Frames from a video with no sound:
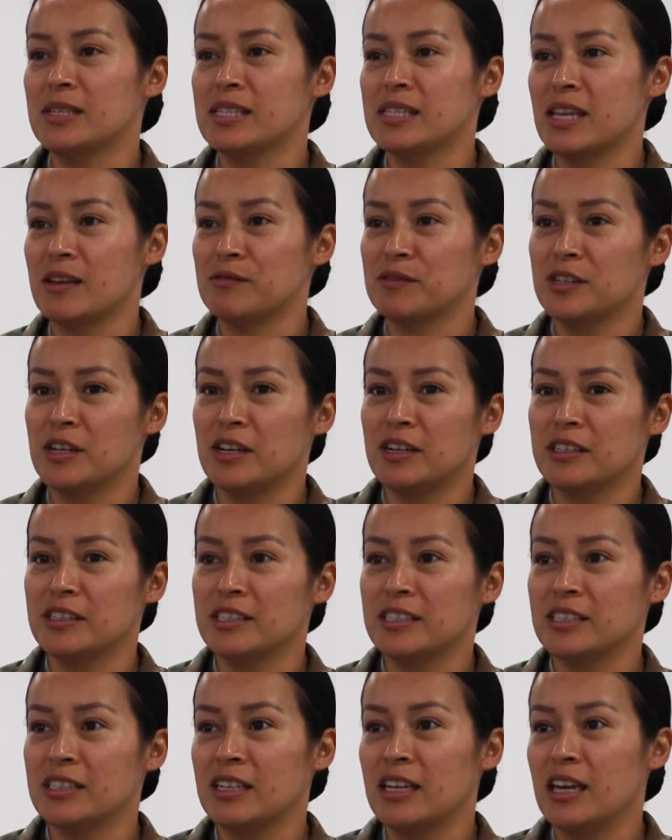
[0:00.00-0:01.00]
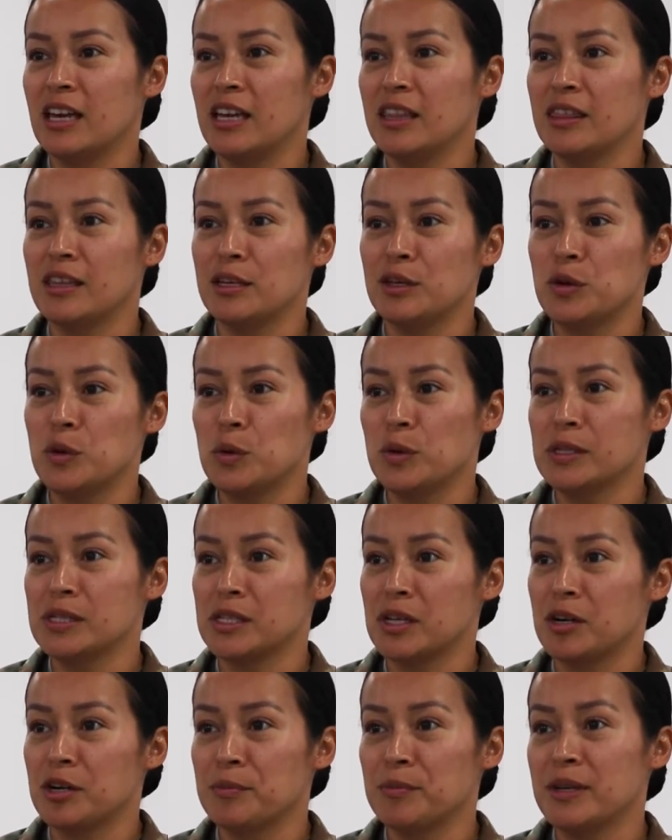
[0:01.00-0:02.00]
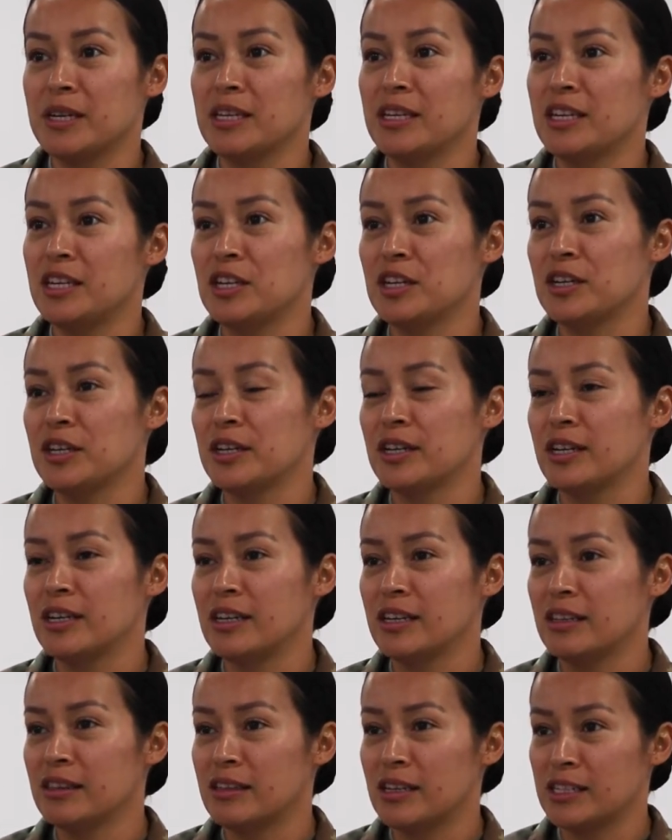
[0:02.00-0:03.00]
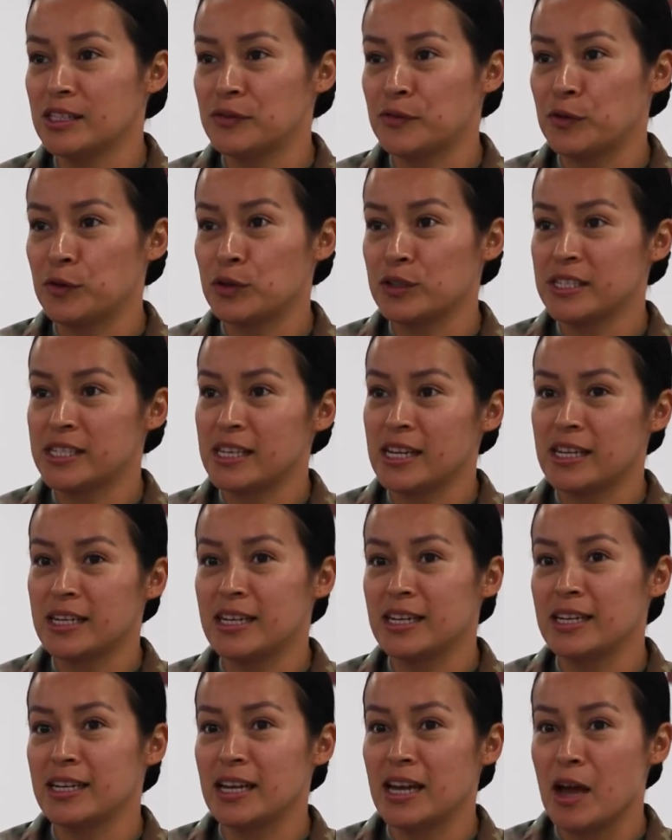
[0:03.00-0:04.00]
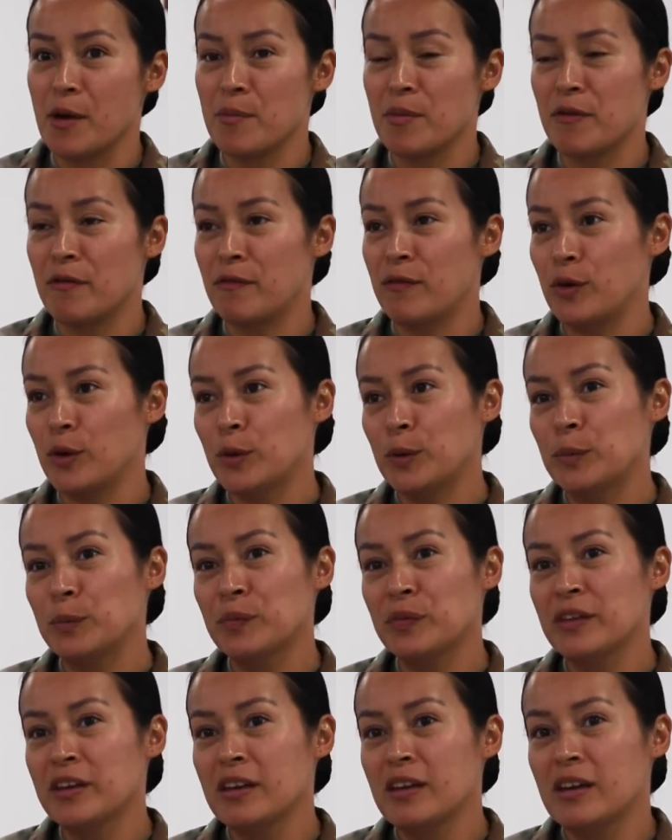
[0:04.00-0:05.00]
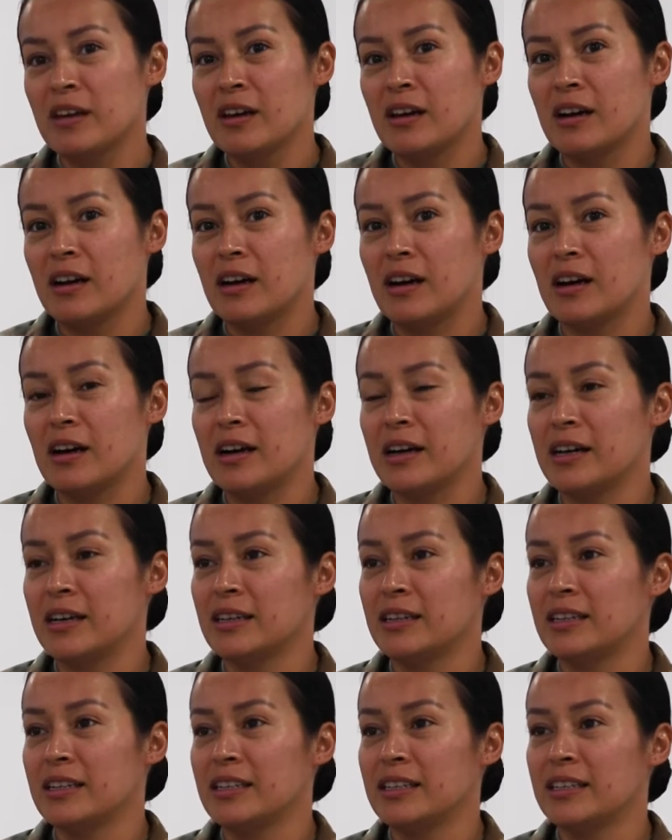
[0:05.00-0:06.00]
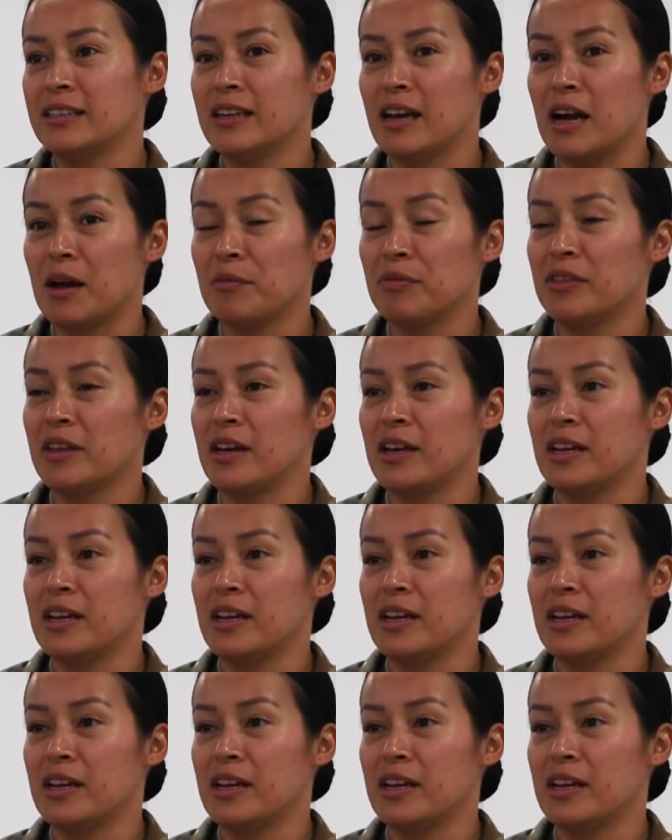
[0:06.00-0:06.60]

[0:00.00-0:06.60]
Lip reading: a Staff Sergeant in the U.S. Army here in Task Force Sinai MFO. I am the